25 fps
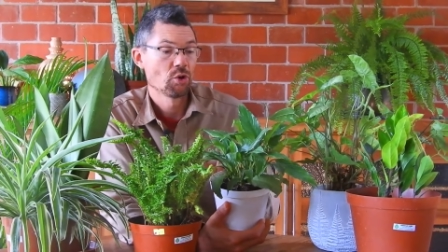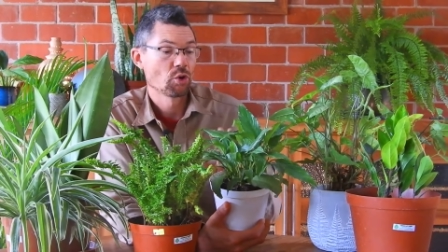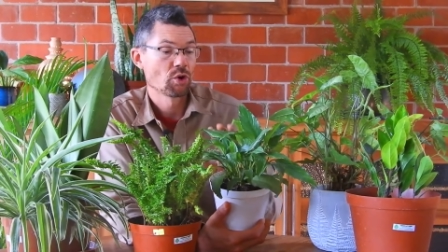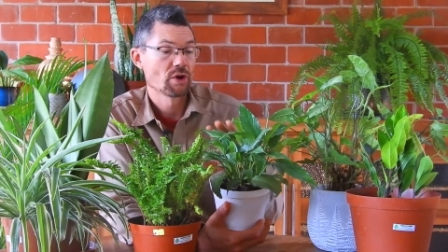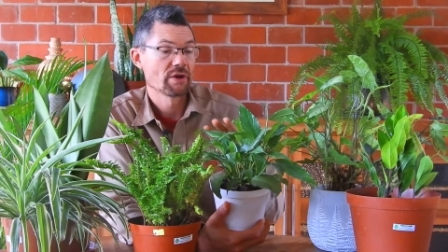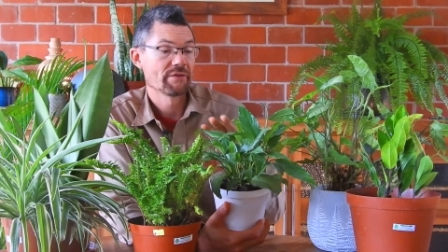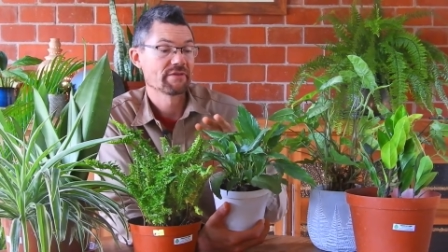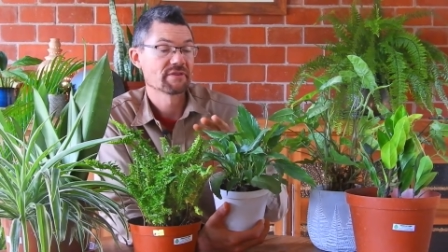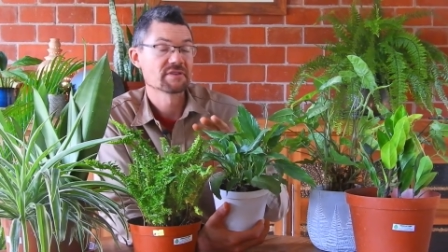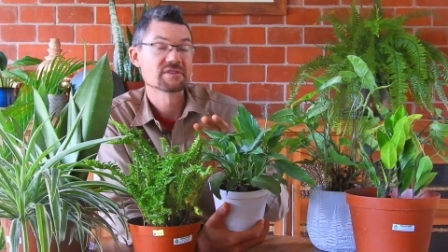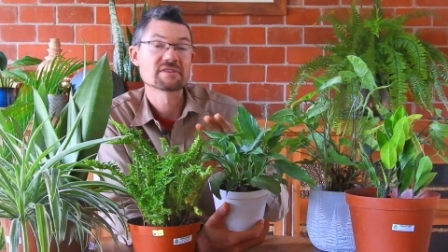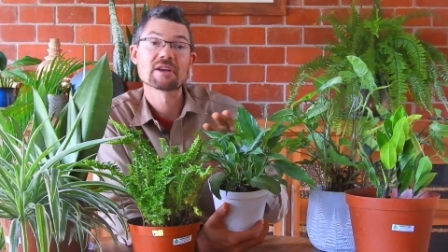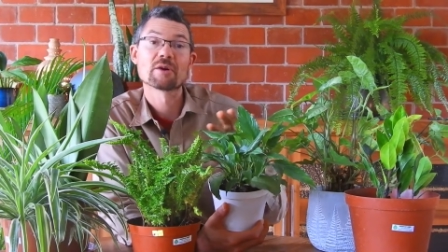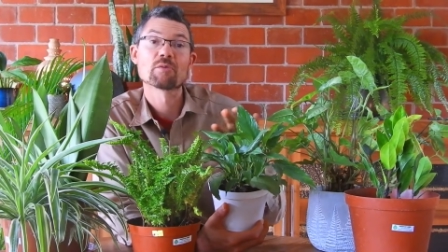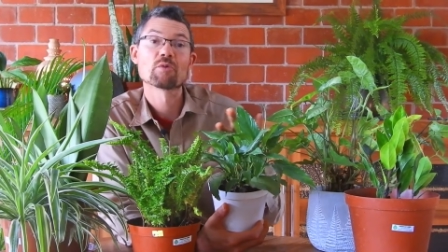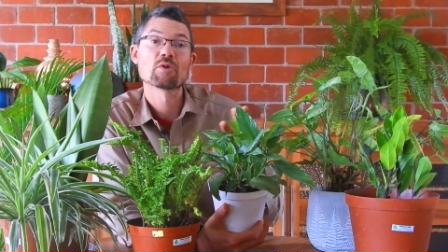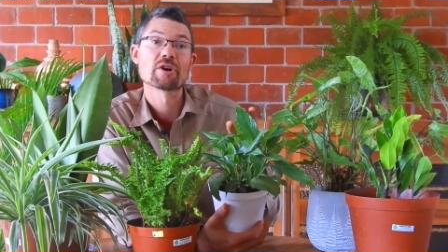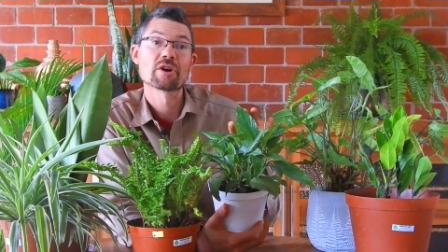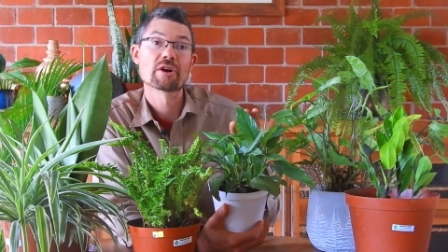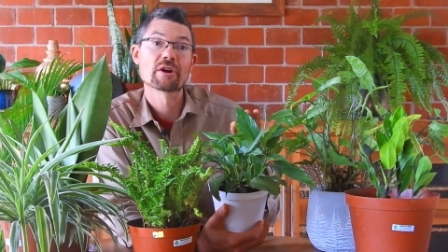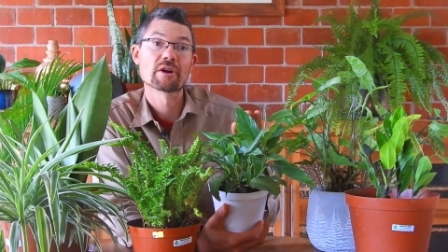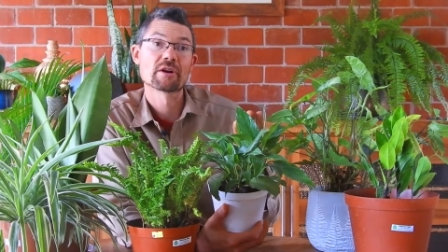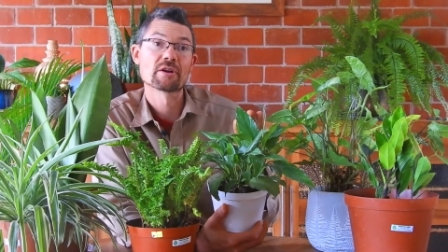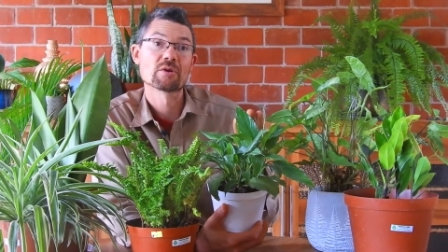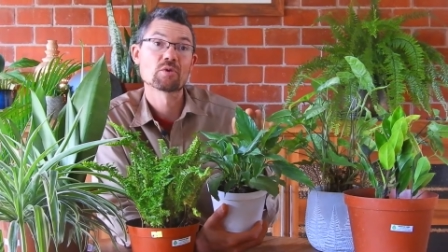or even
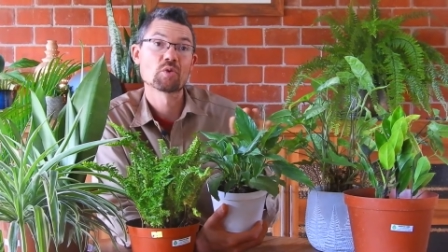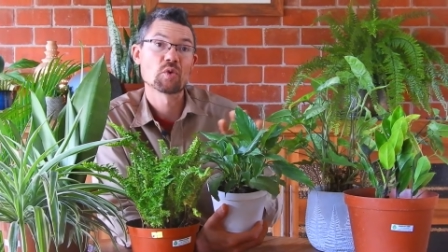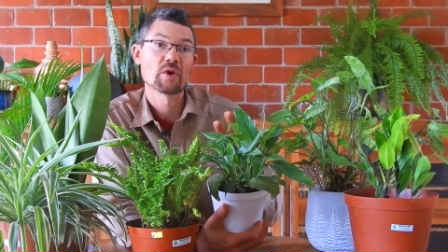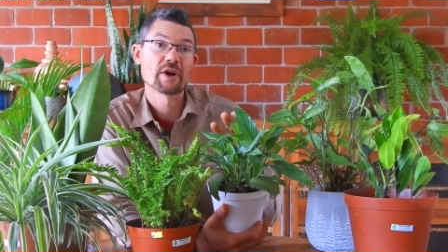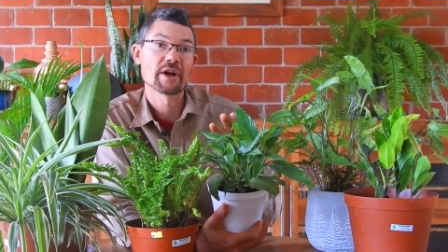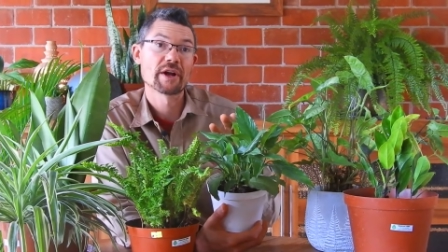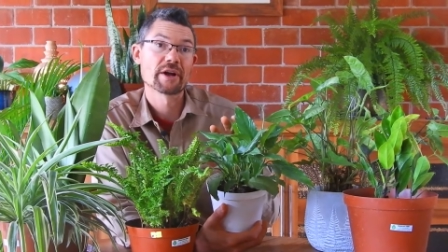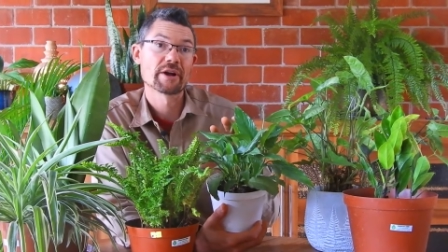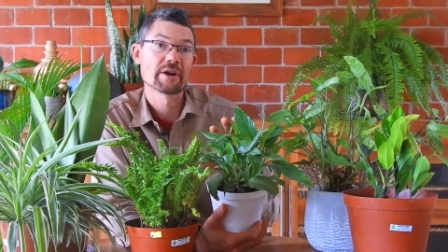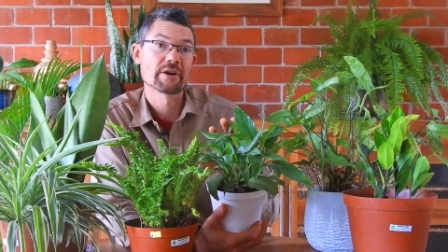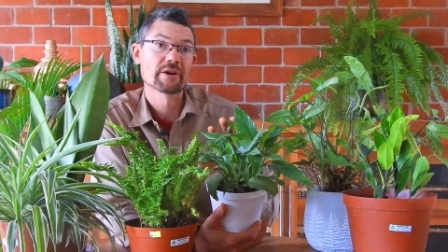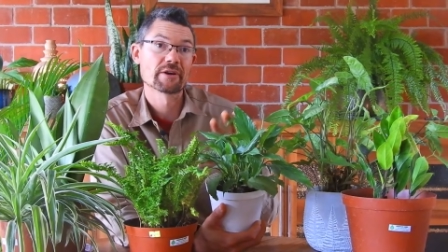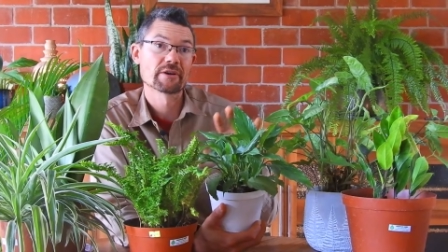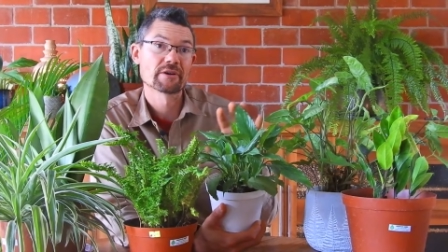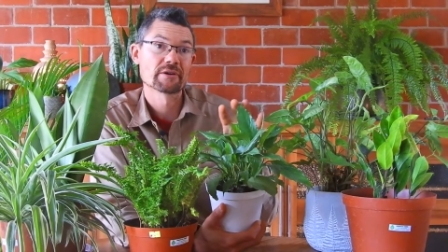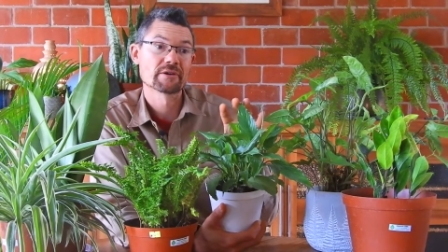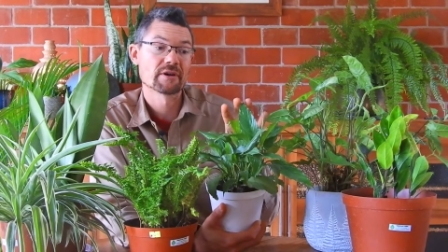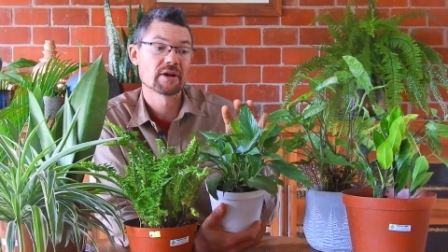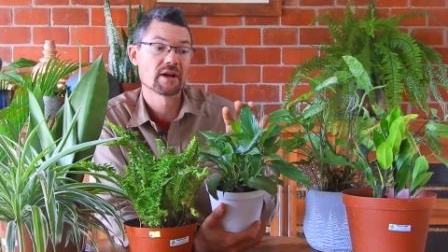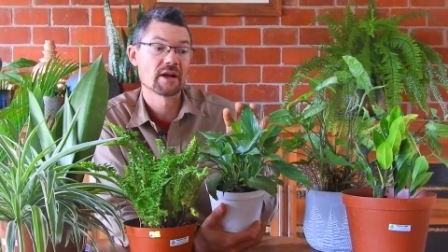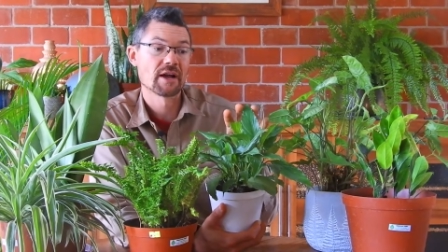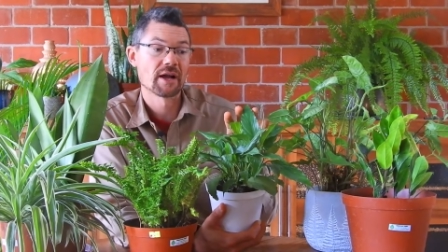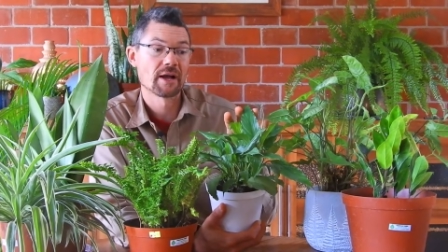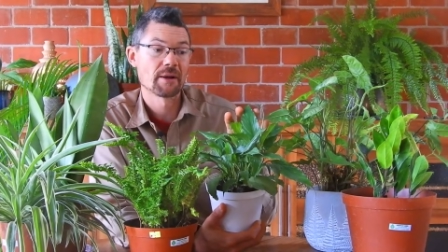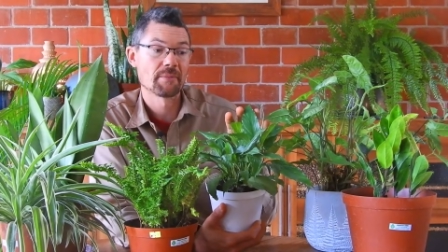somewhere
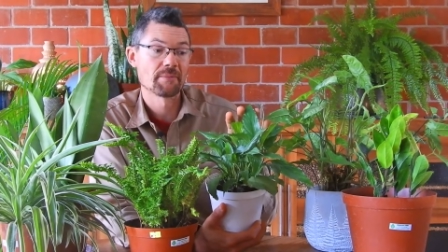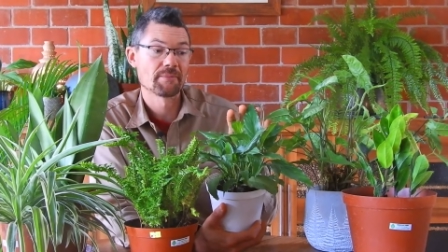where